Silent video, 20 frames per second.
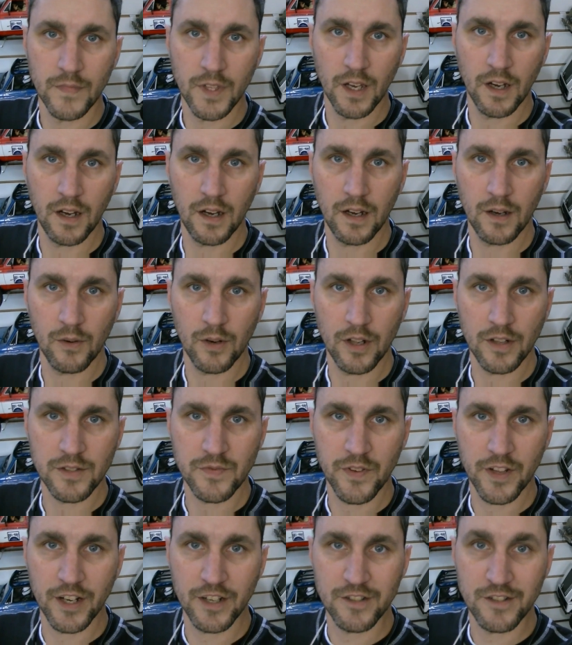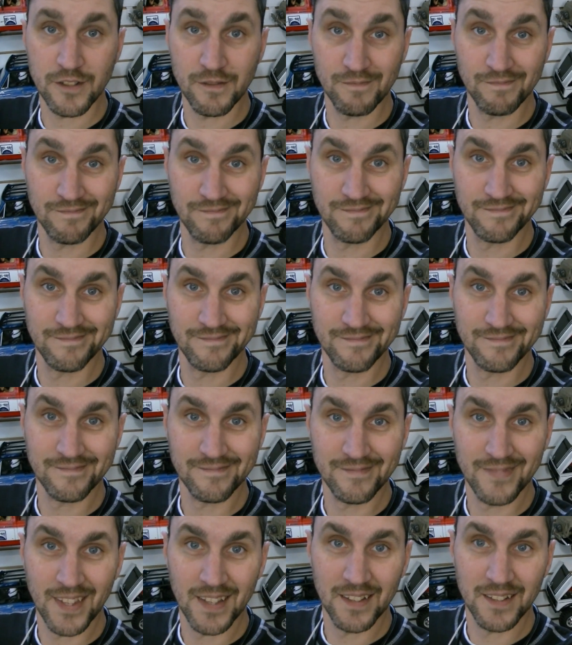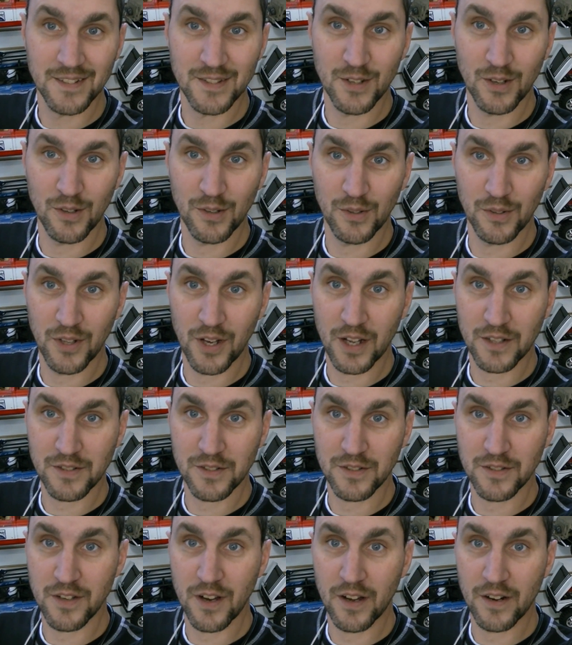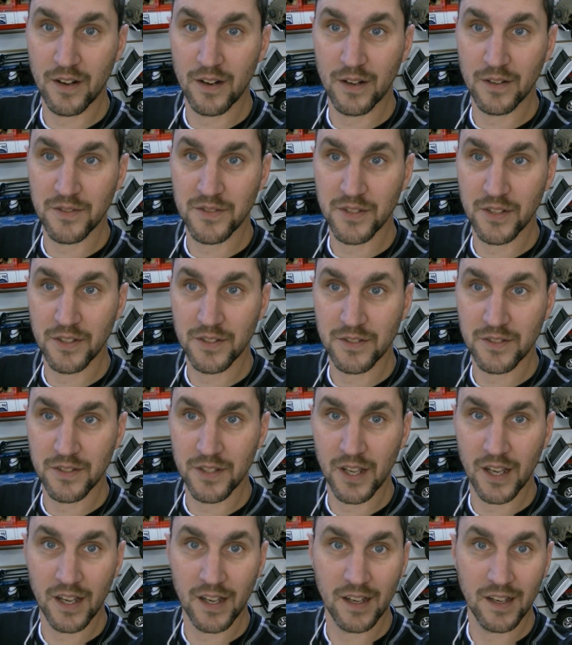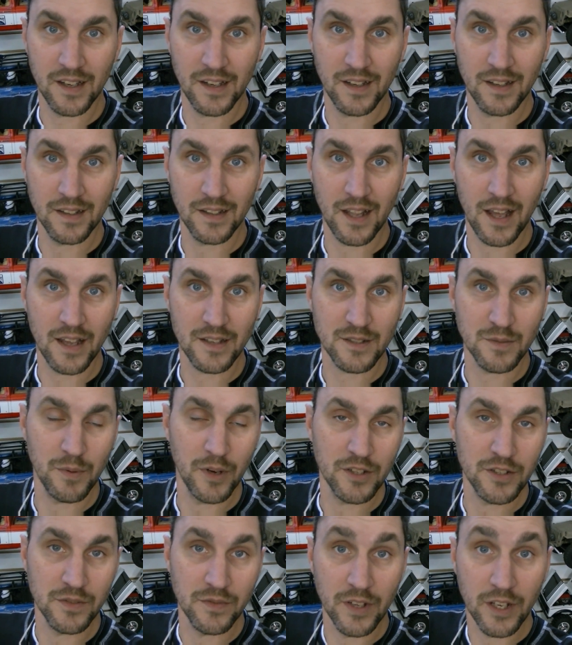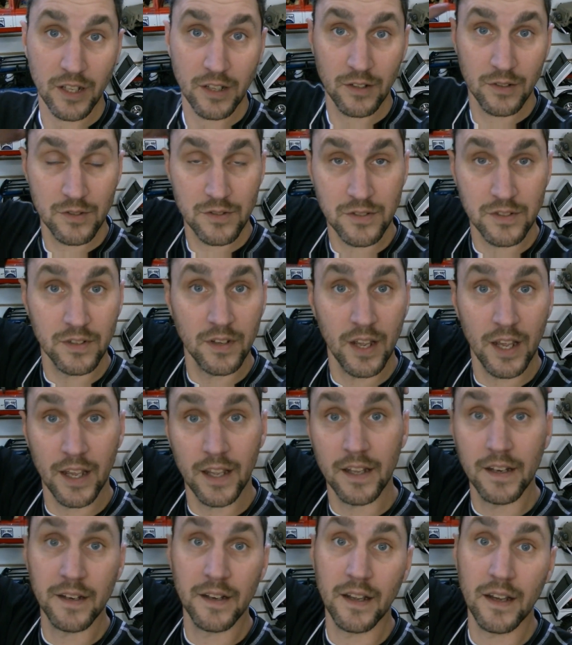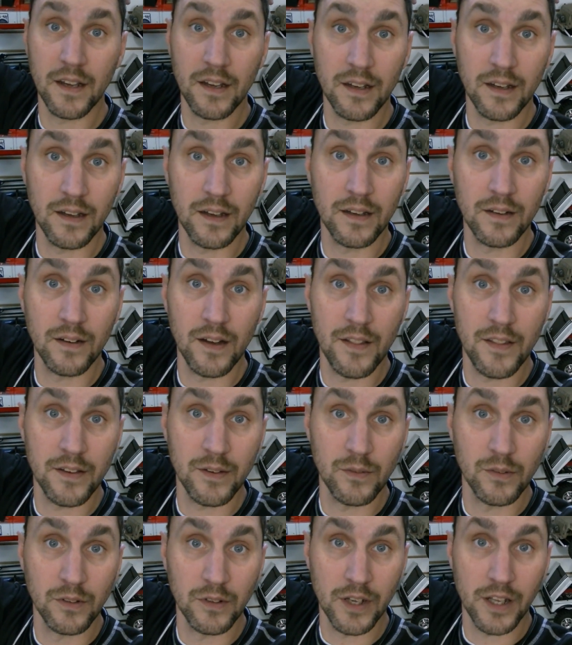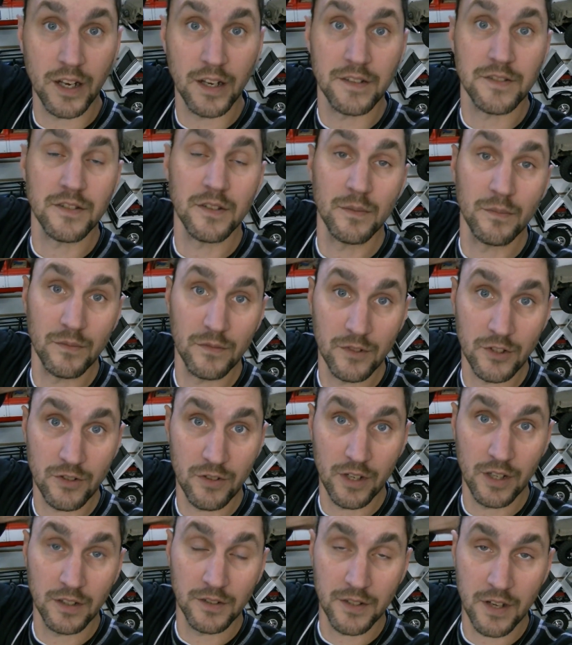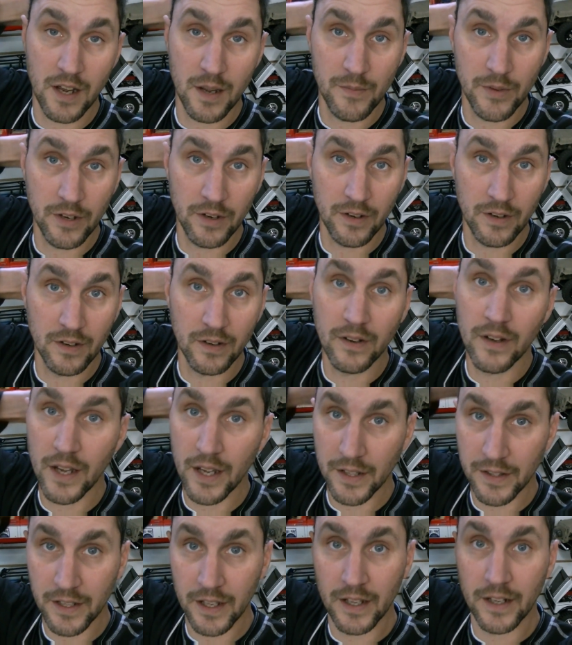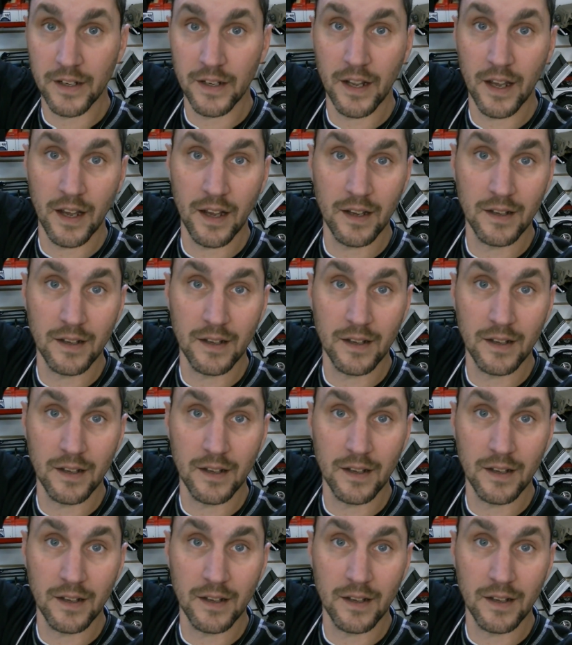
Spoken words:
Well, it's finished. So lots has gone on since the last bunch of videos, and I think we'll get it some trail time here, and then